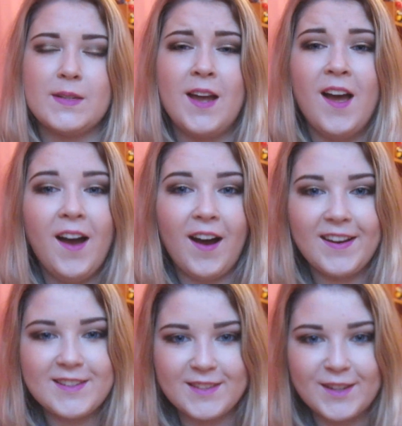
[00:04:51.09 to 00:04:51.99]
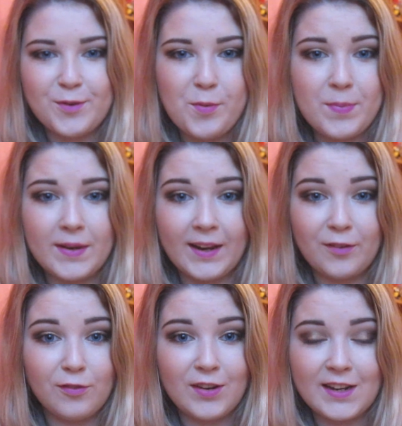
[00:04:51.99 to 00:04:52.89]
And I just think it would be like
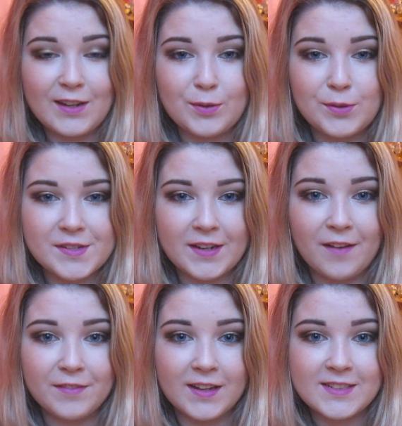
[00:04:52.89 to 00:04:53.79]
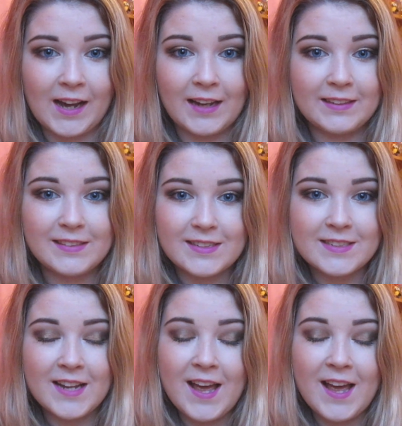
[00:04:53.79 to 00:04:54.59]
really cool to have that talent.